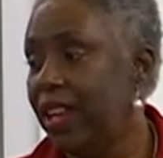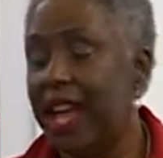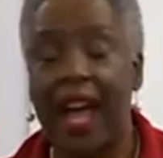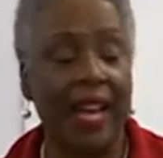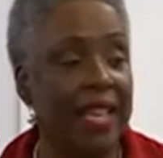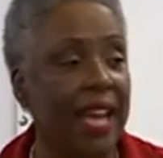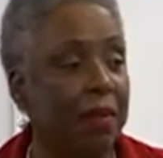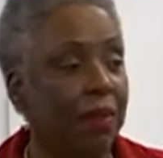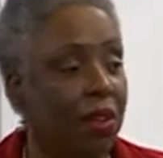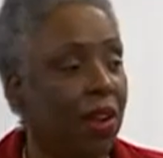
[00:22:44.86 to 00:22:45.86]
I
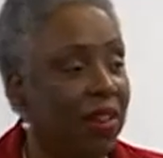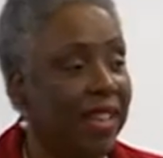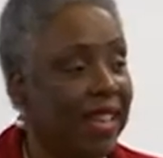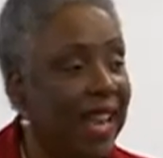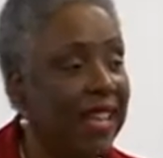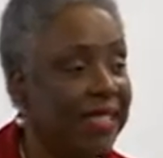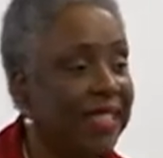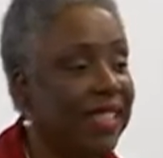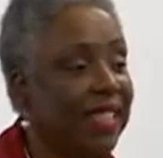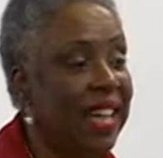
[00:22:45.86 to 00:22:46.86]
came along in
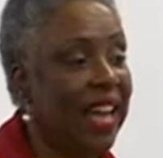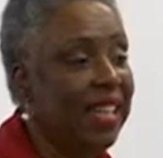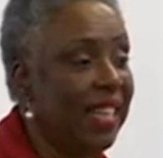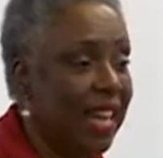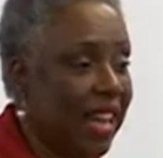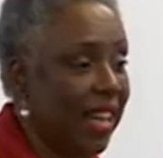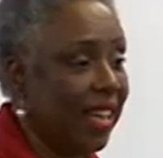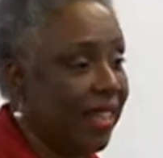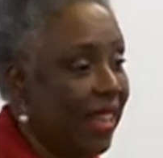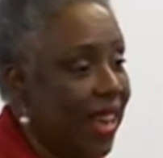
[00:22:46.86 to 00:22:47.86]

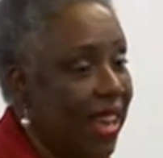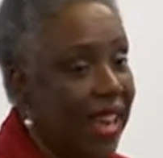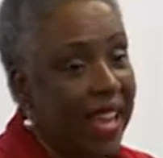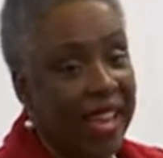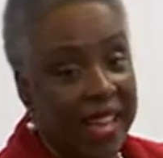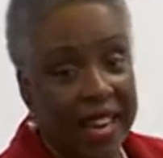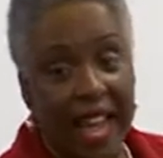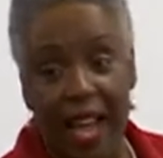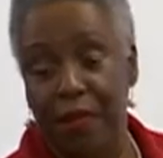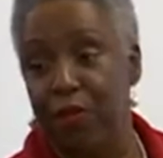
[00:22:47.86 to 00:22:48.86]
1999, and
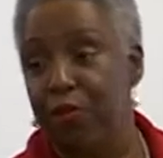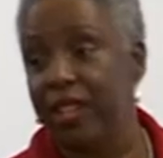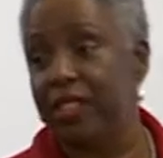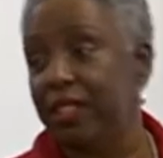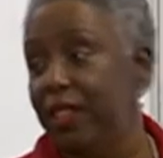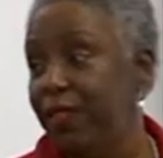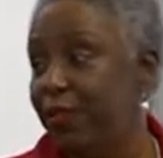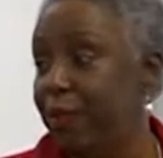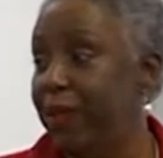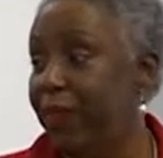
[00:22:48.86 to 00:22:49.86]
I'm originally
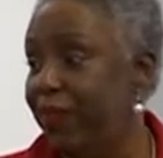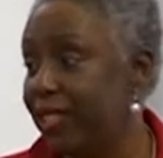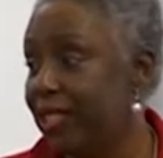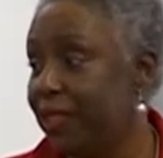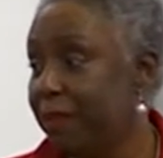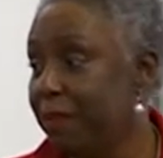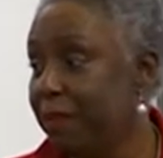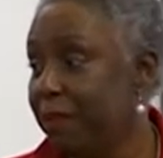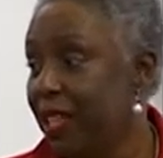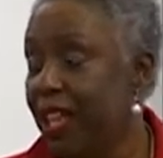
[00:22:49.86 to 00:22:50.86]
from Memphis.
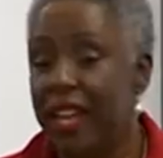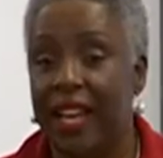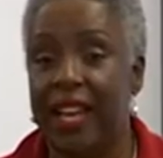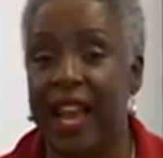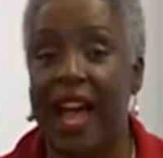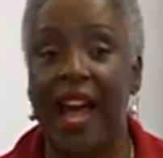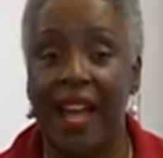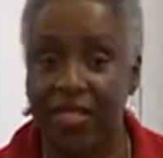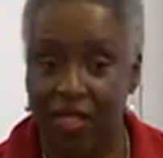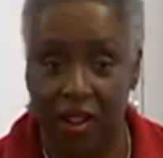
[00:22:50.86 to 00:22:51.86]
And
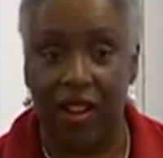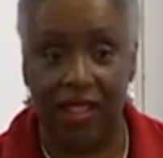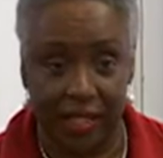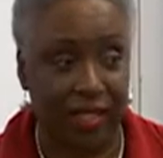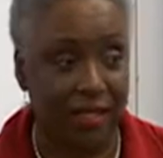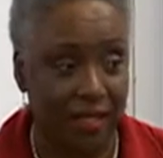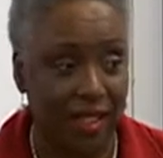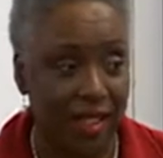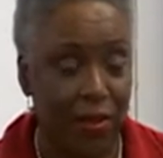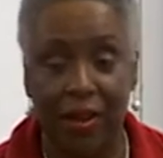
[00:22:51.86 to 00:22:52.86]
I thought
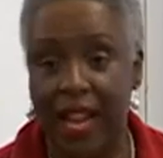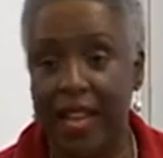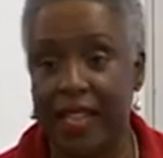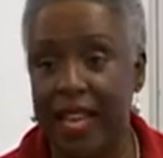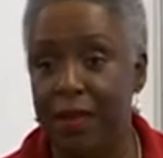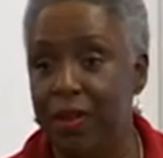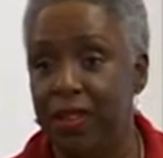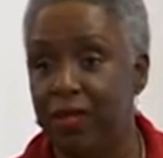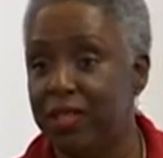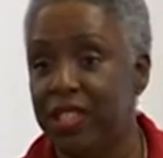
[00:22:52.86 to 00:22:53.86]
when I came
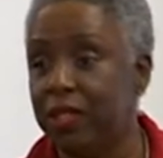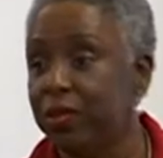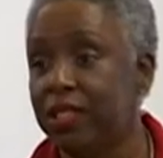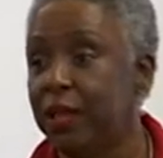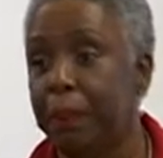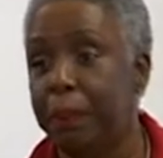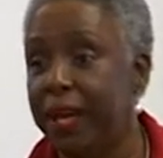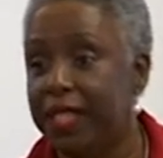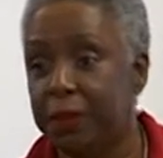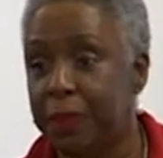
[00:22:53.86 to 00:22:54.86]
here, this was the
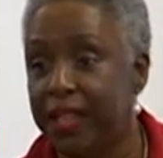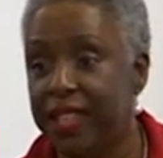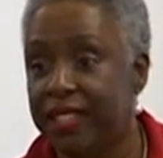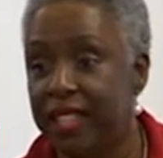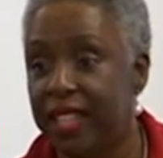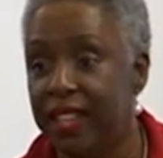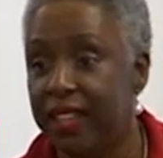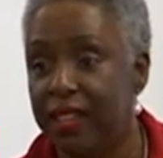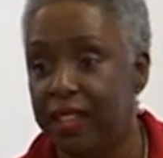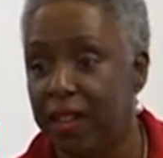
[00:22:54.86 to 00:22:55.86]
best place
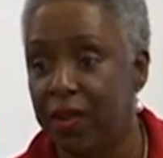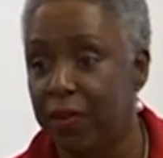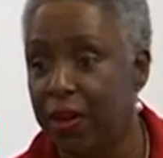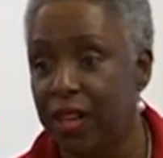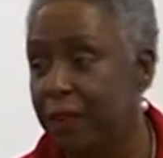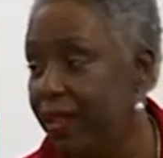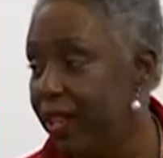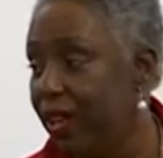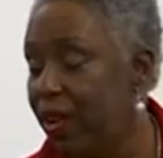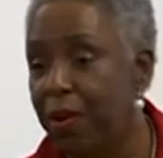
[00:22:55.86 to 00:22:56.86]
in the world. I'm
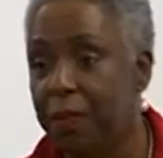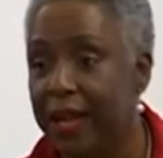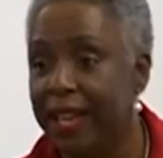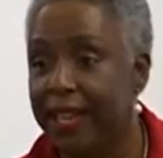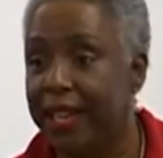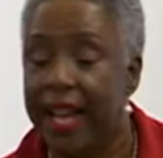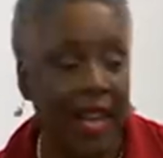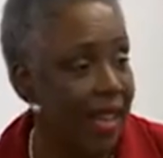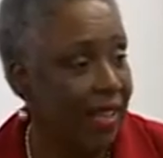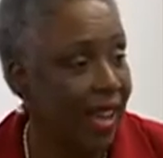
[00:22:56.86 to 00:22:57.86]
like, oh my
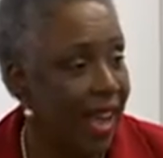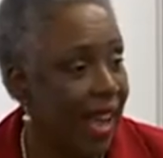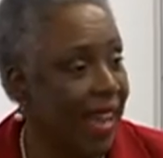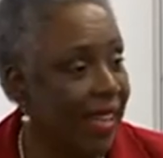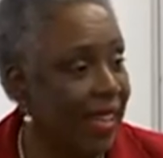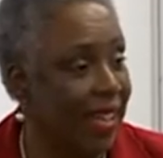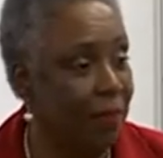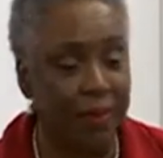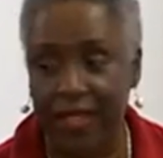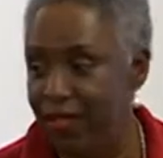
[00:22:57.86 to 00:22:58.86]
God, I
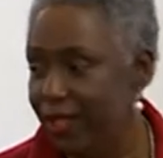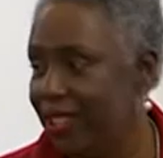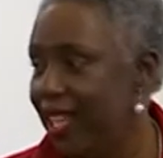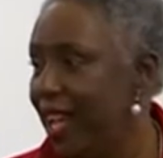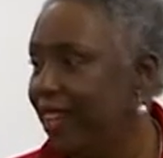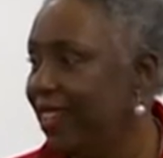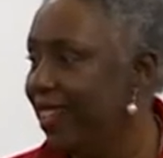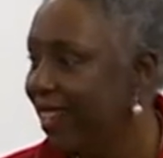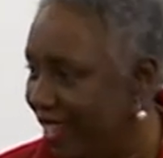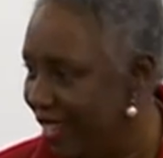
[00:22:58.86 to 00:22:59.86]
cannot believe you see how
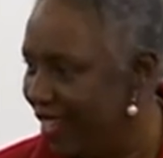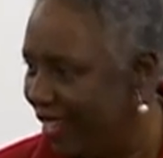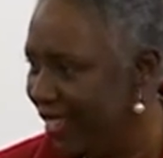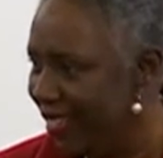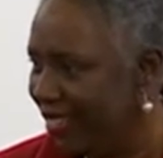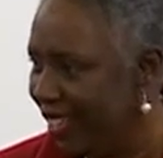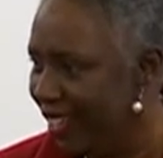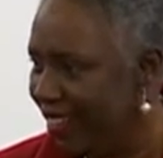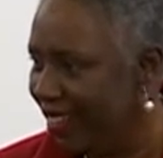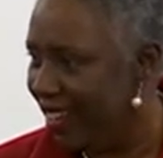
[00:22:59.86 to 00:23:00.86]
clean it is
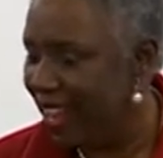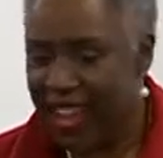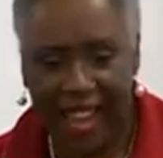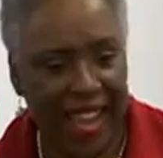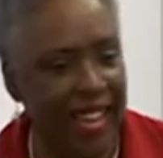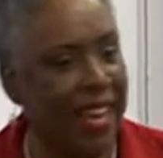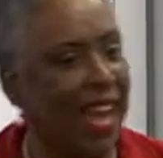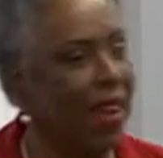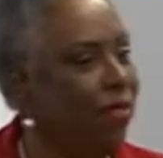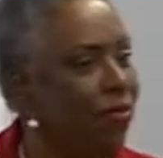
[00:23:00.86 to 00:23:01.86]
here. And
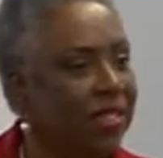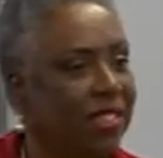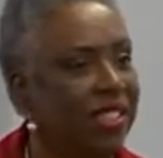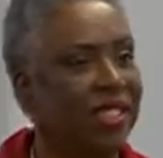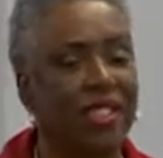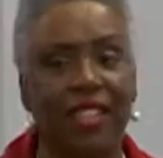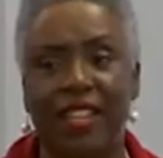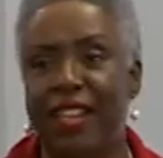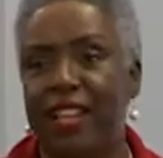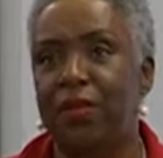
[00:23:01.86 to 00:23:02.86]
I was just
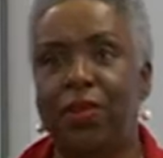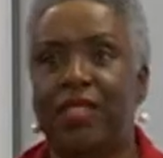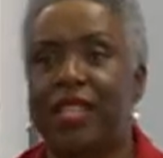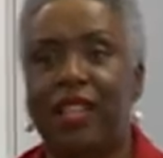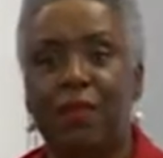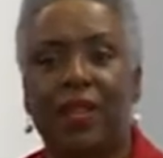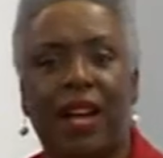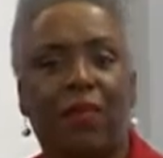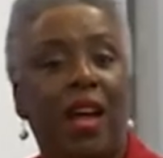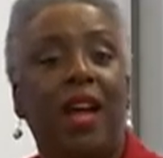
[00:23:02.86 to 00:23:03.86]
looking, were telling me
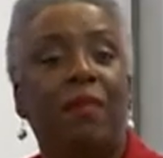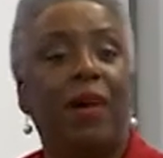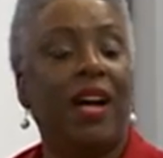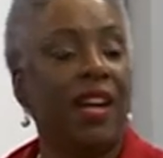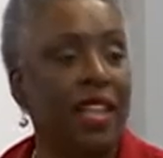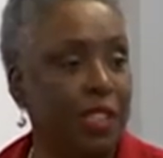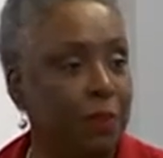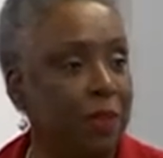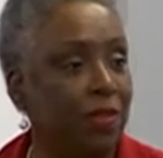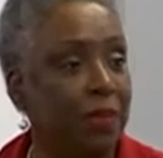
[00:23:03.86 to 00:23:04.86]
I, my
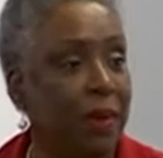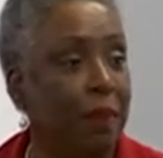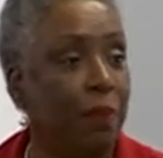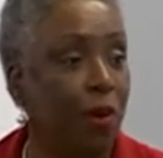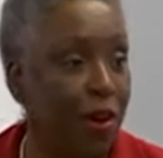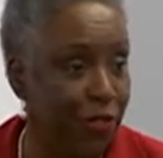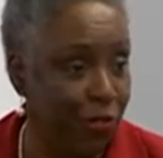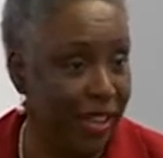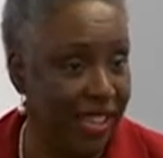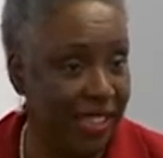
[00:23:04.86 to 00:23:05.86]
husband was my
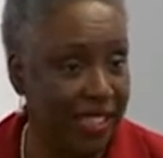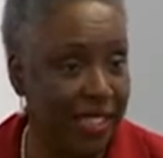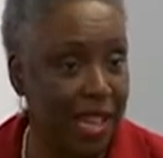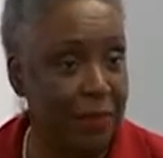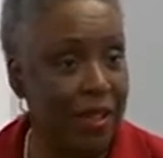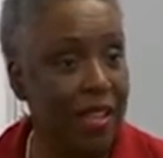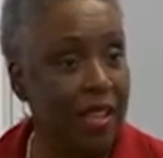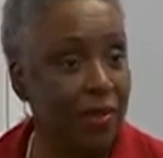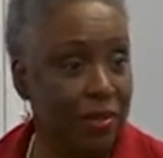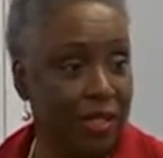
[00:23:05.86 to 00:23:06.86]
boyfriend at the time, and
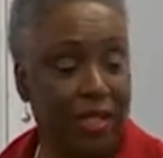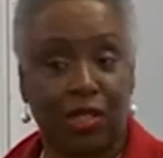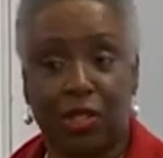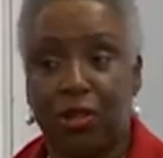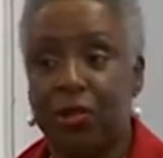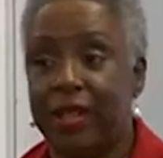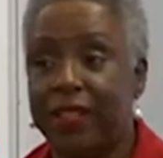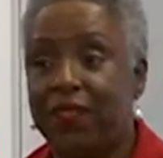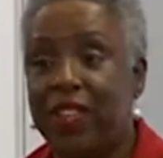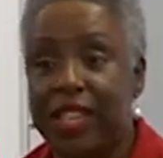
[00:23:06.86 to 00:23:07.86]
he was in school
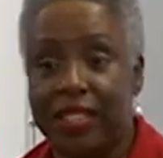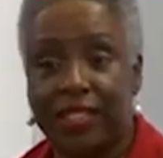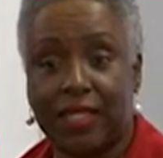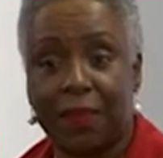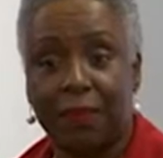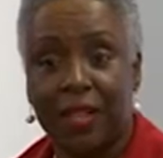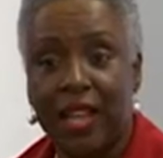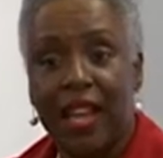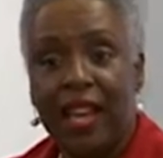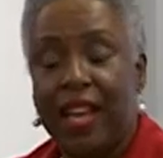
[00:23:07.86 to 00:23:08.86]
at Fisk.
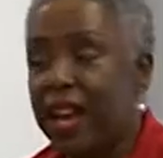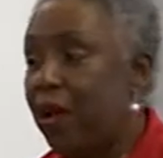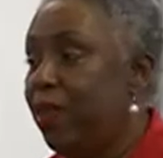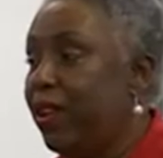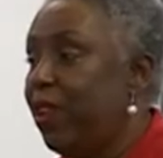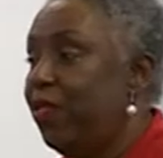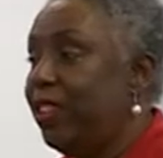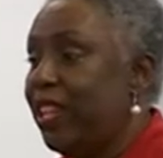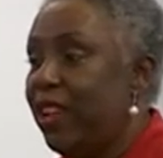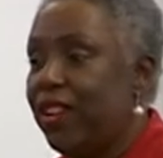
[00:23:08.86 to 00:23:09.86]
And I went over
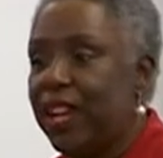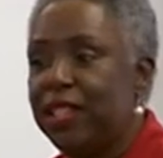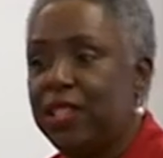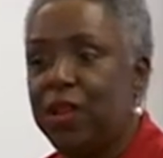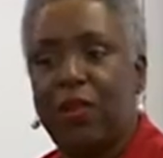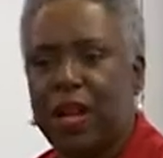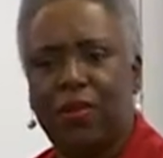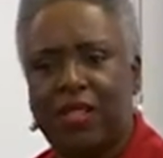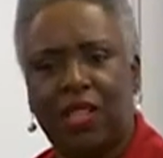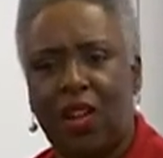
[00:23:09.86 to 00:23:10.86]
there and I told, I
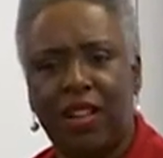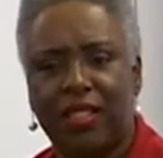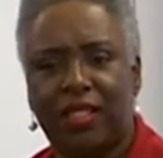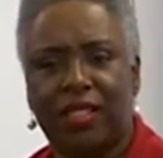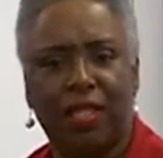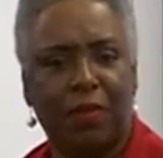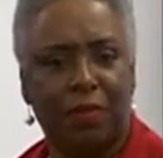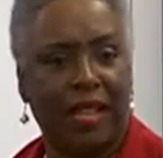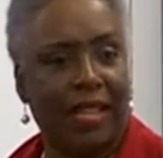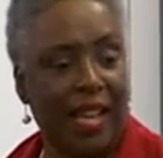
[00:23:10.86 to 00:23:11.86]
was talking to some of
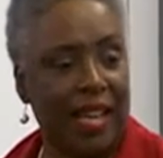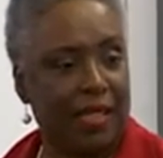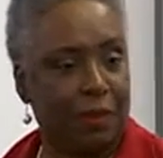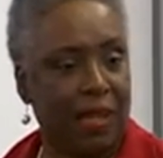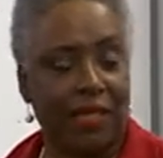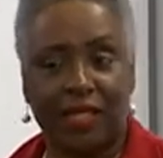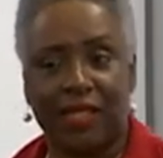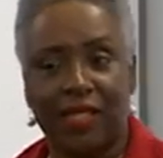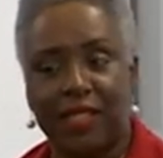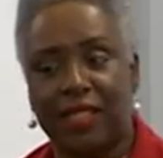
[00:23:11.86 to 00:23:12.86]
my classmates at
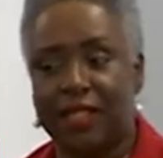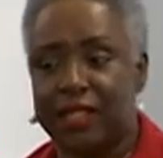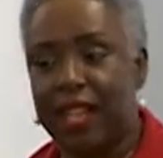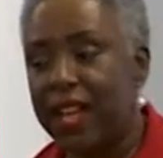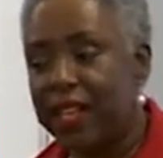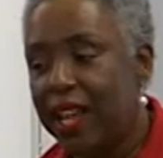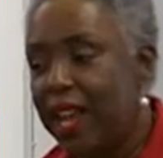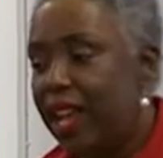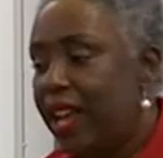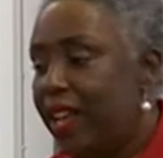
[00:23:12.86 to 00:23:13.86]
Tennessee State
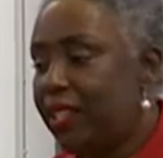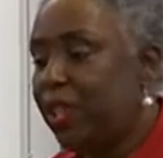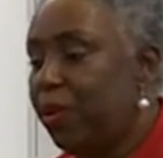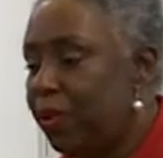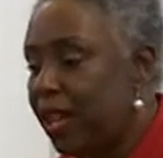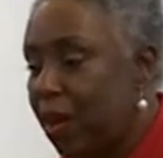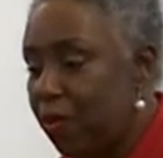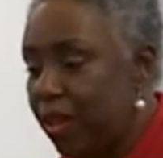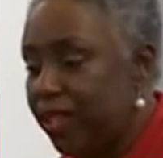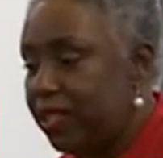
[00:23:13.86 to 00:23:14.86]
and told them I
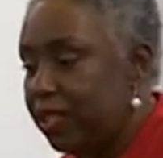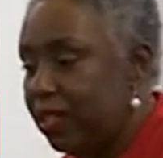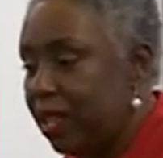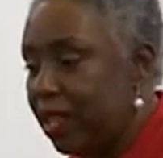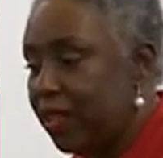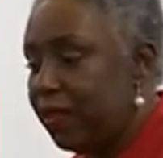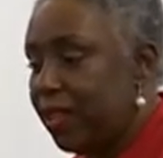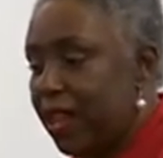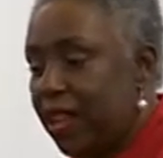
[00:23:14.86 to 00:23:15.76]
wanted to, um,